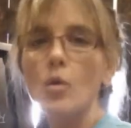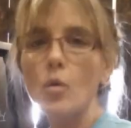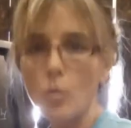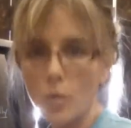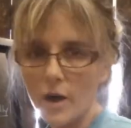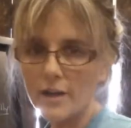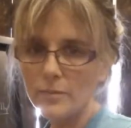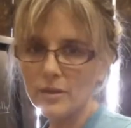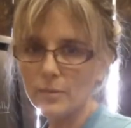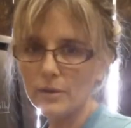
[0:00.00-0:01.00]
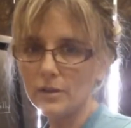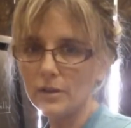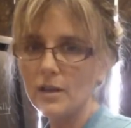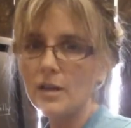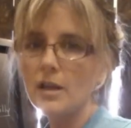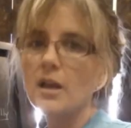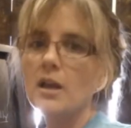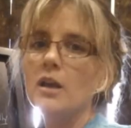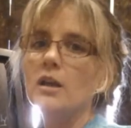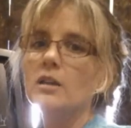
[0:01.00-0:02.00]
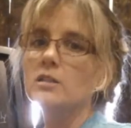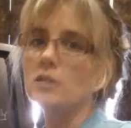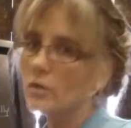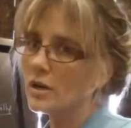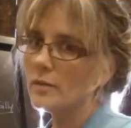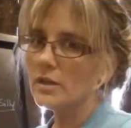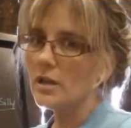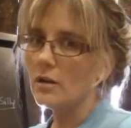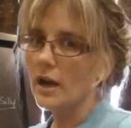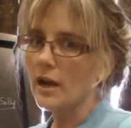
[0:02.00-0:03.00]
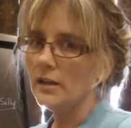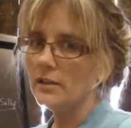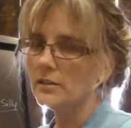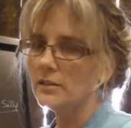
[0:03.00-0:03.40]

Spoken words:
why people don't come to yoga